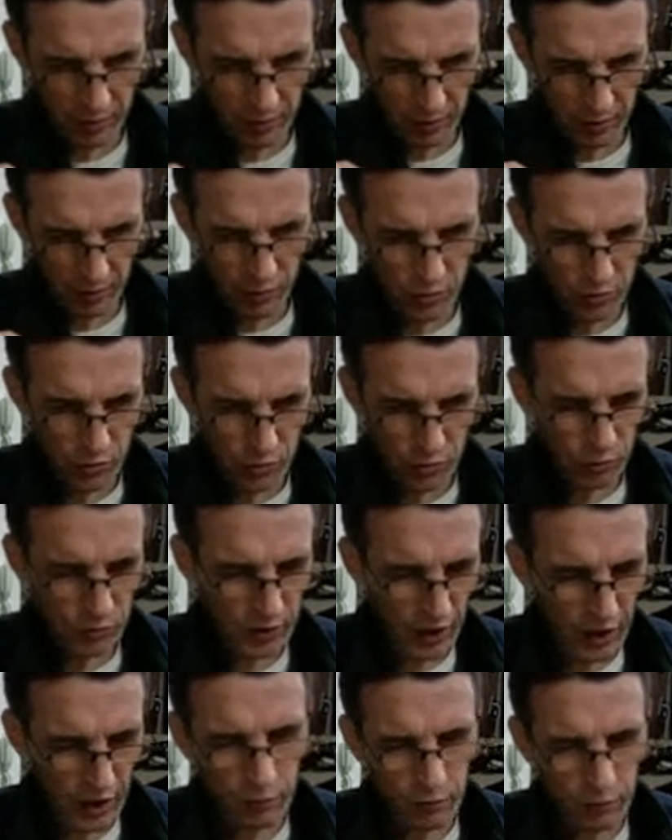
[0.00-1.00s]
So
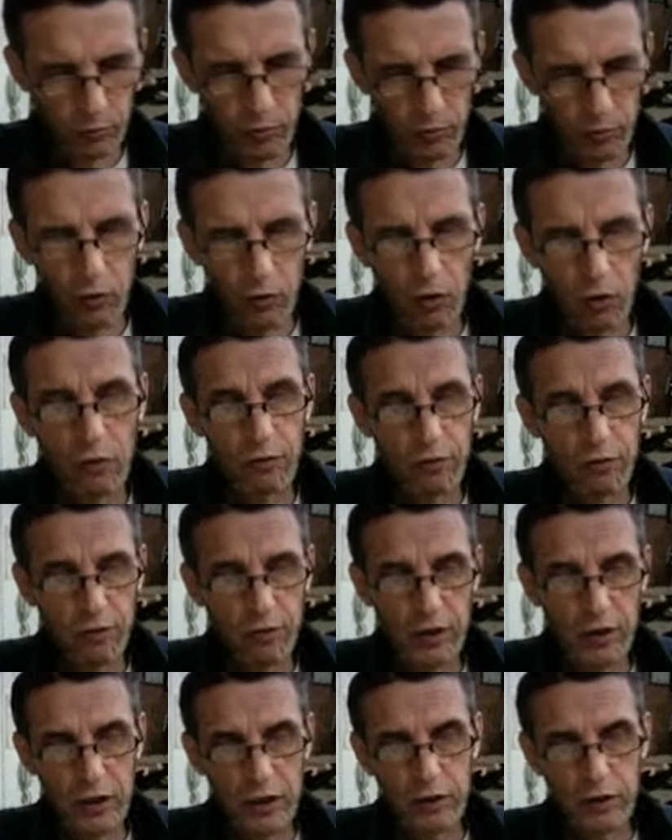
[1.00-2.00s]
that will call for a
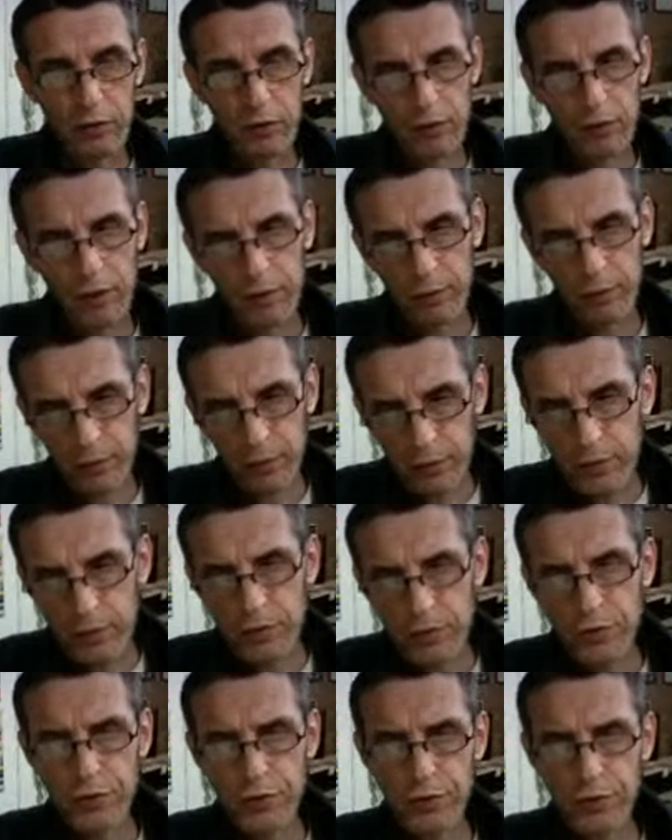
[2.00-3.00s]
little
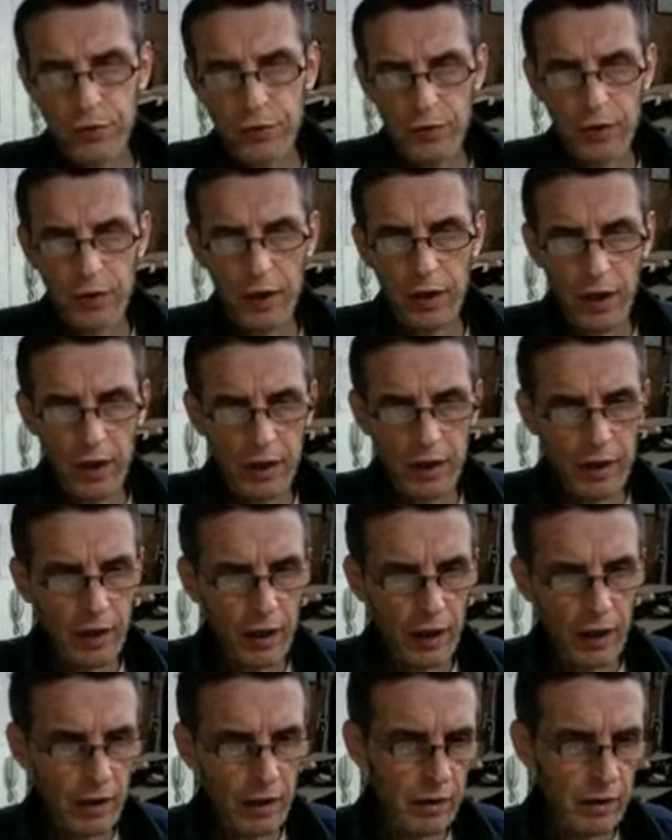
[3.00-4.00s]
erosion,
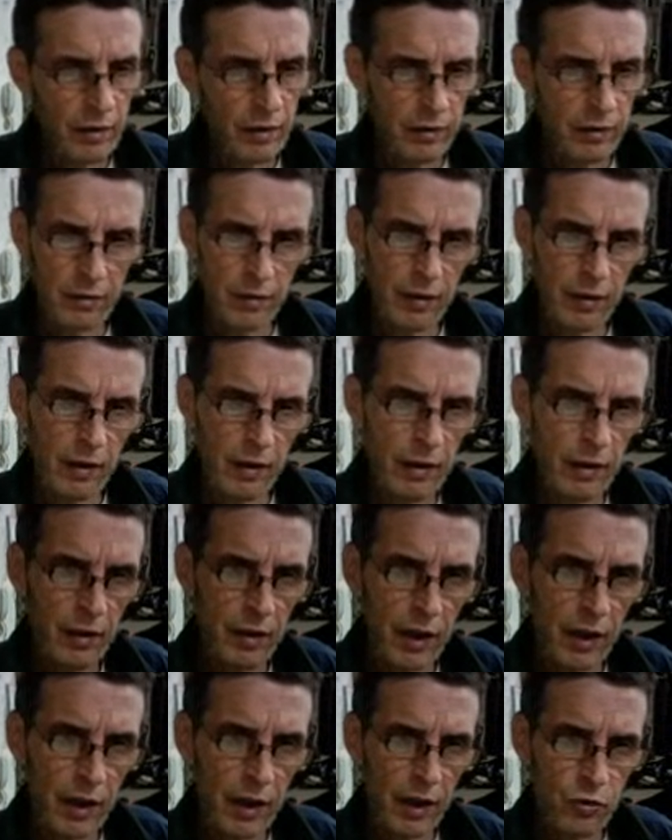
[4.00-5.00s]
and
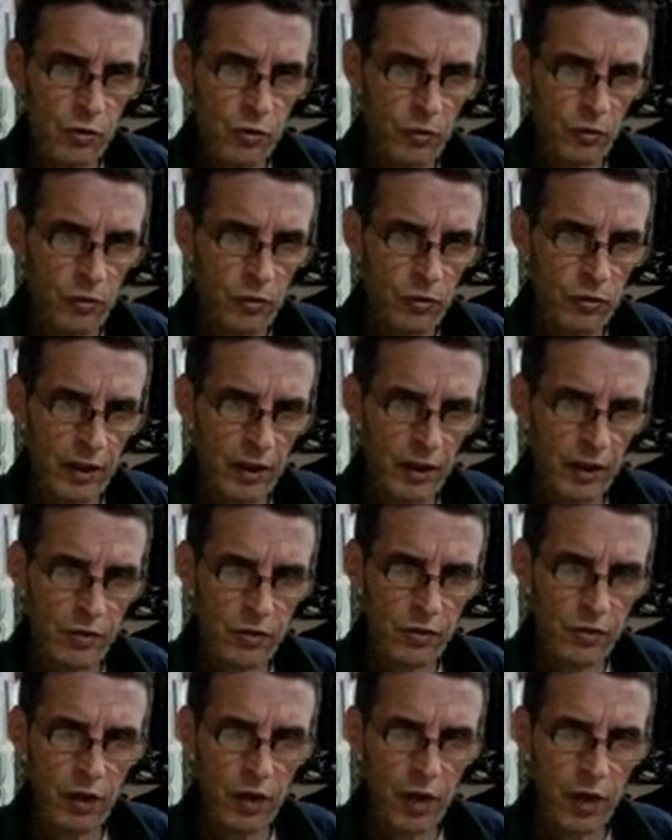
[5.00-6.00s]
natural things could
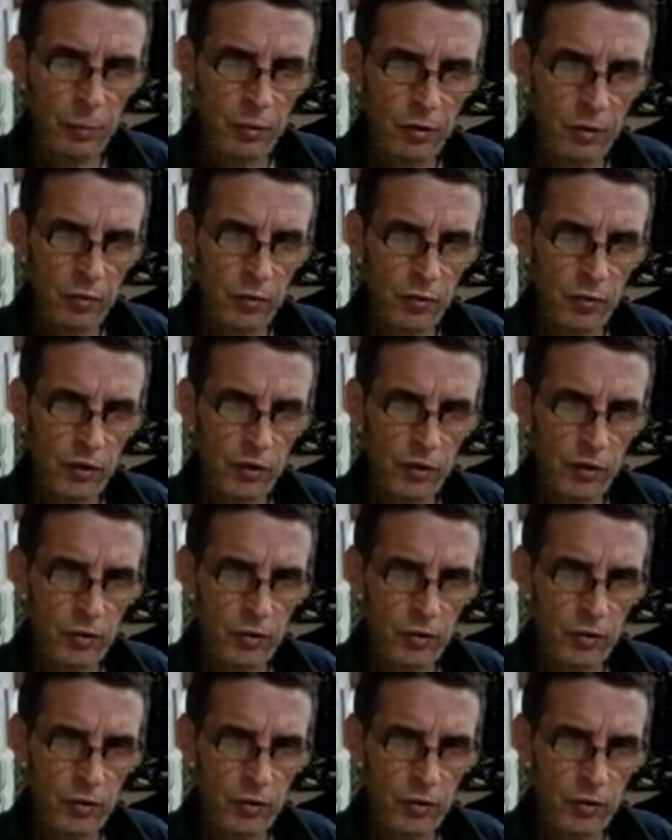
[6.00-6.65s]
happen during